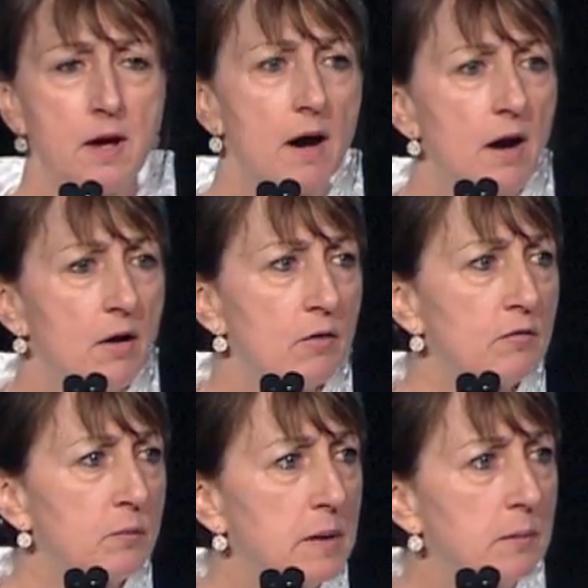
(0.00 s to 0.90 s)

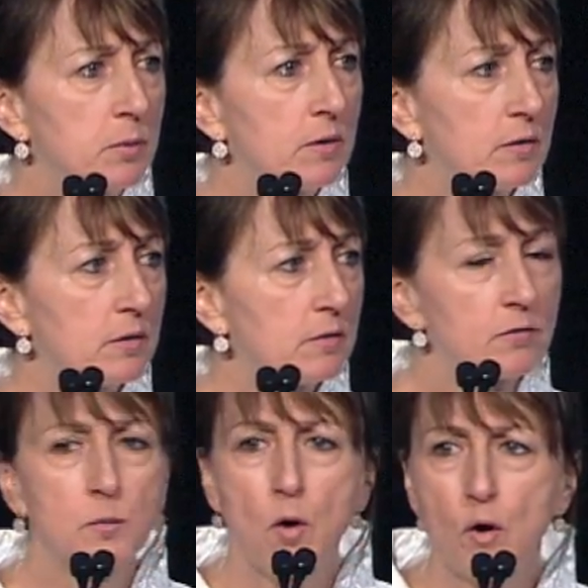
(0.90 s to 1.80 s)
of people
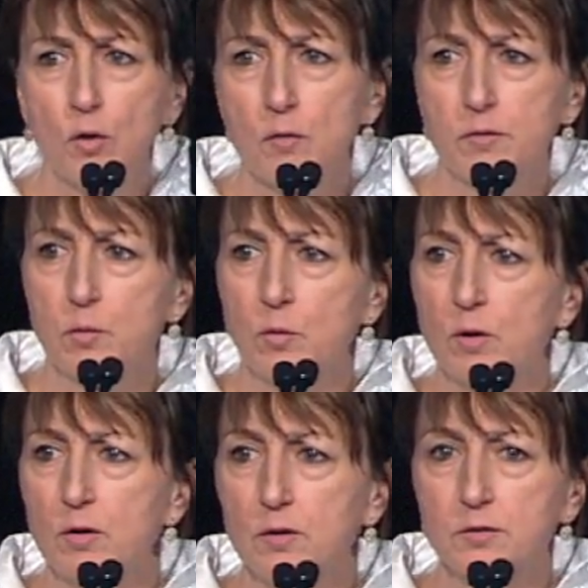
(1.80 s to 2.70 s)
from all over the
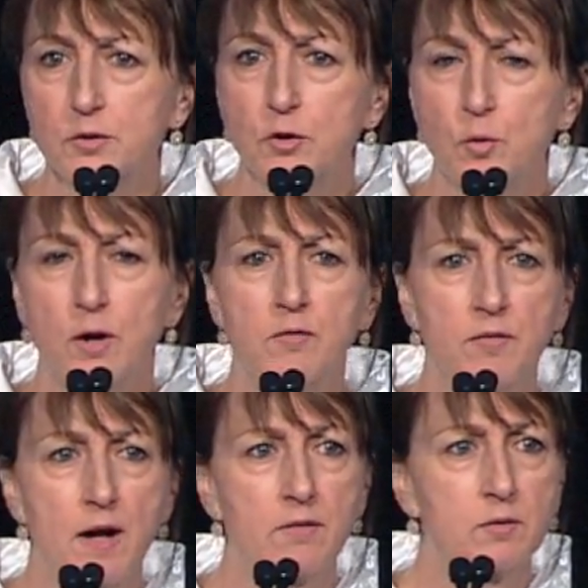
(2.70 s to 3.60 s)
world who are
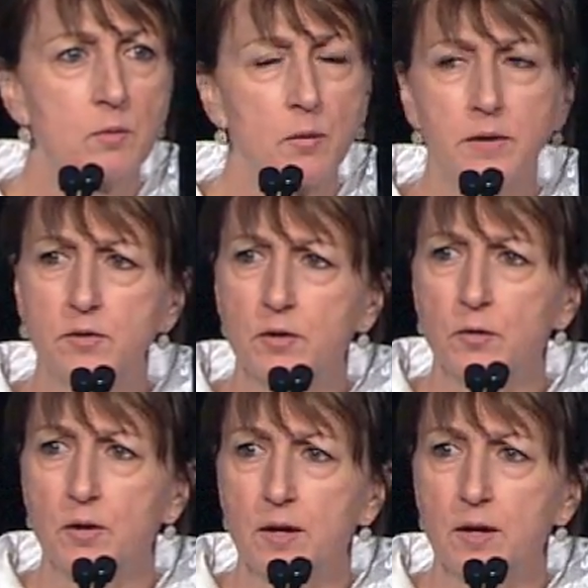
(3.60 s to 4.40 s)
involved in what we do.